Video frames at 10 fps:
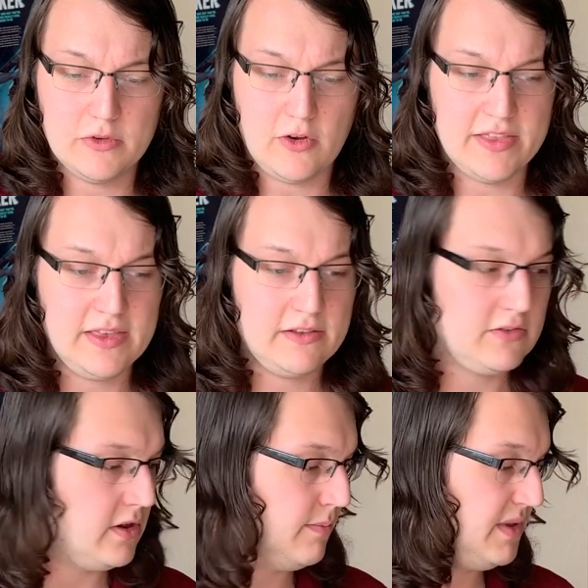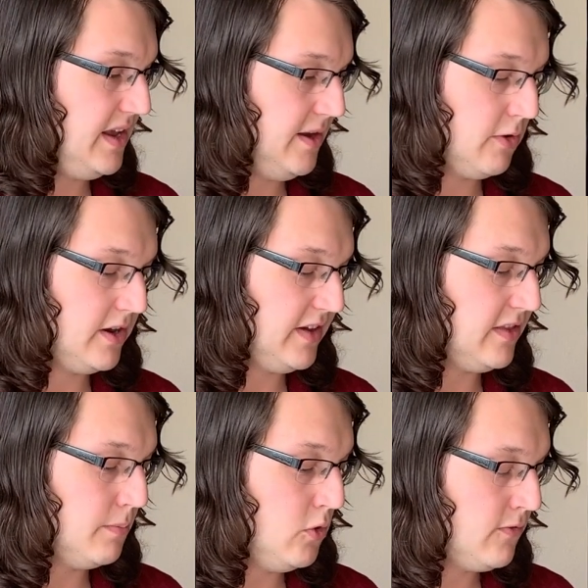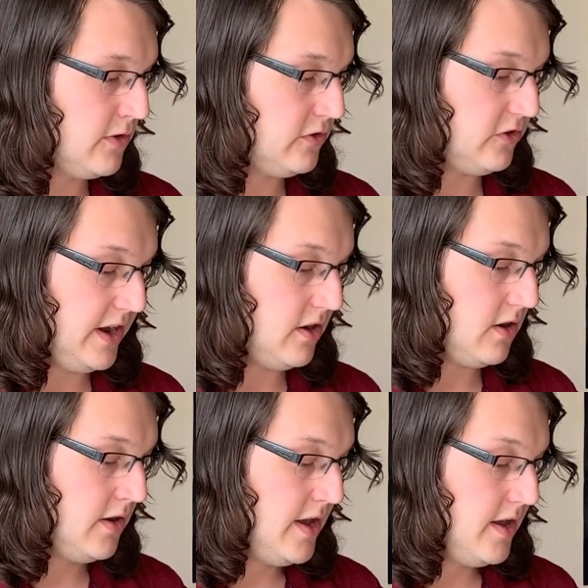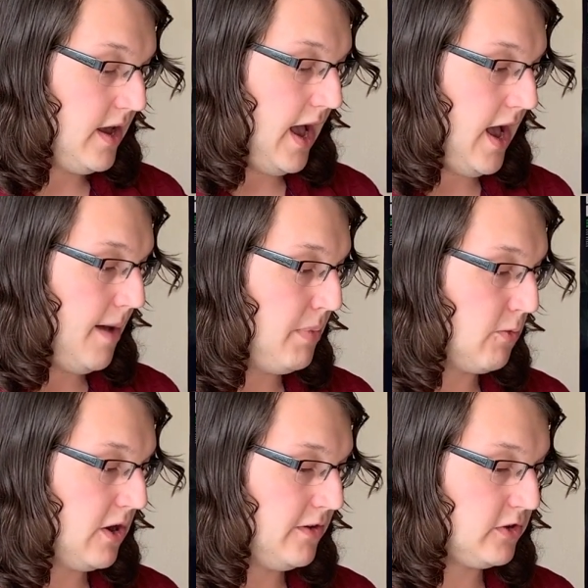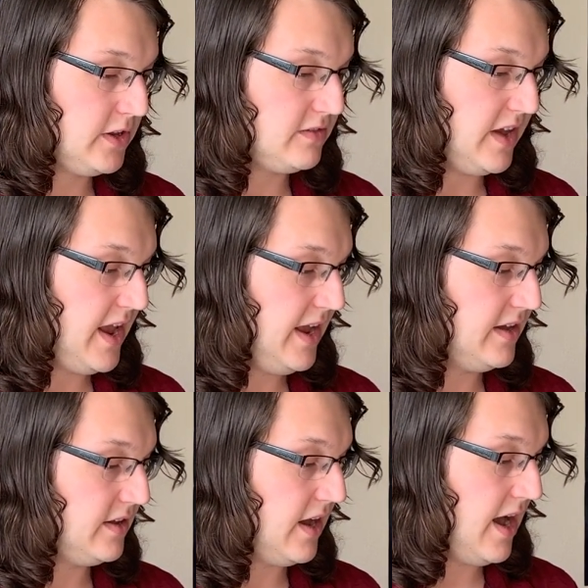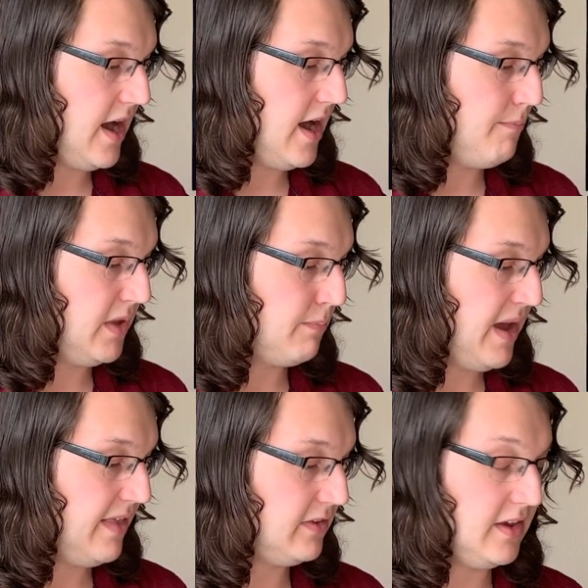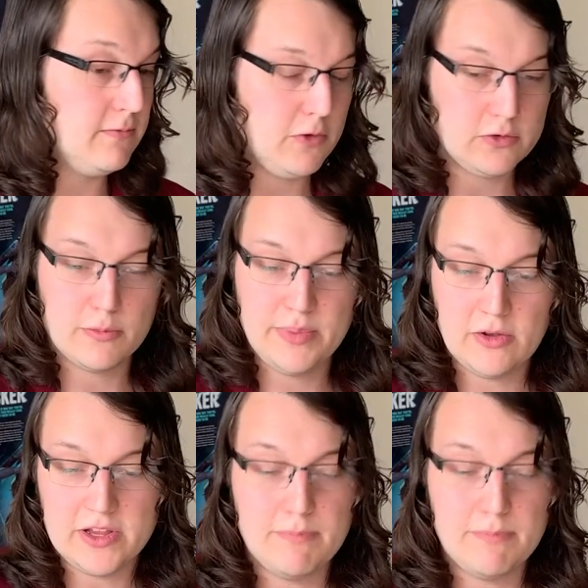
So I think this is going to be, we're going to take the Mover and Shaker, but we're also going to take Macbeth's invulnerability.